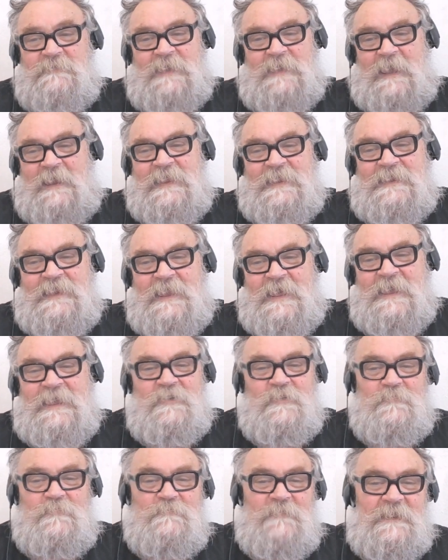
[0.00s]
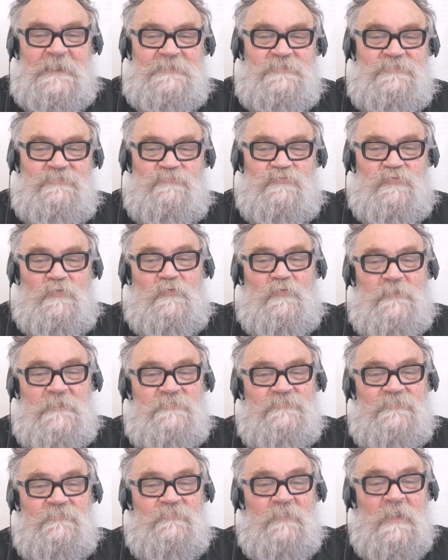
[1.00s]
Galileo made
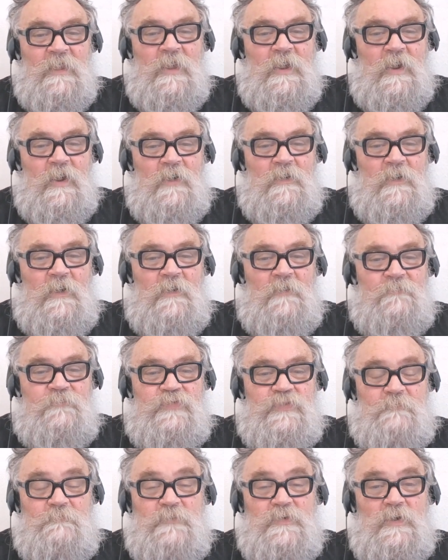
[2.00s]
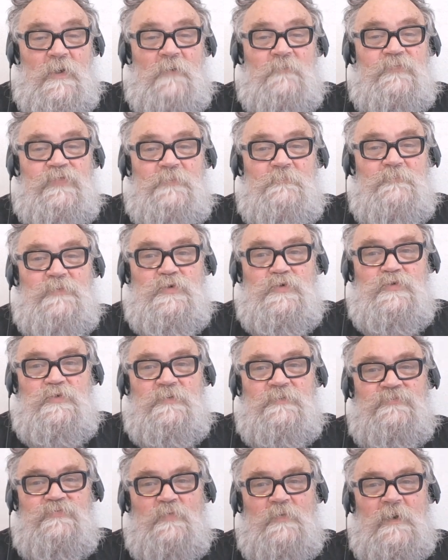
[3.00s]
drawings of, uh, of, the, of the moon
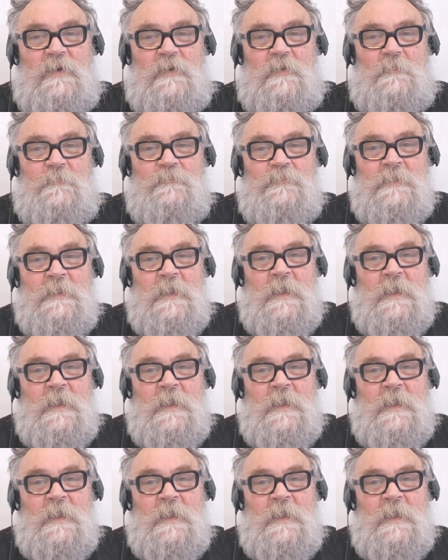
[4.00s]
as well.